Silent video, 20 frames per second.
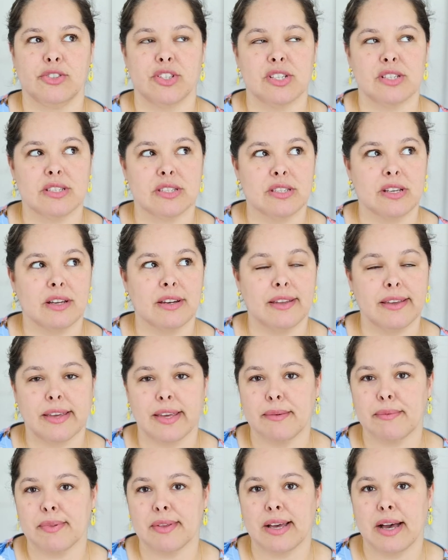the sun
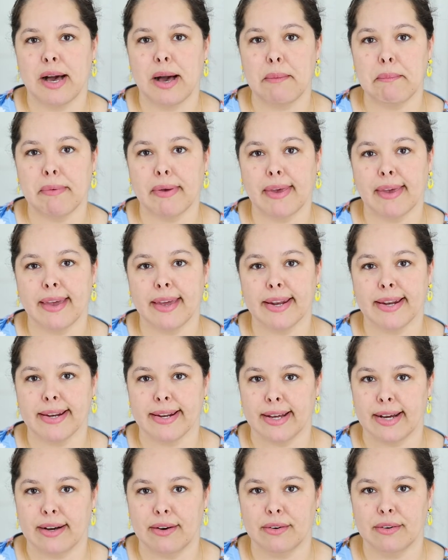keeps coming in
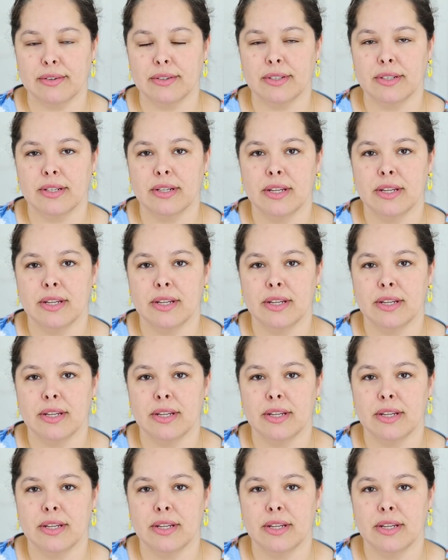and out.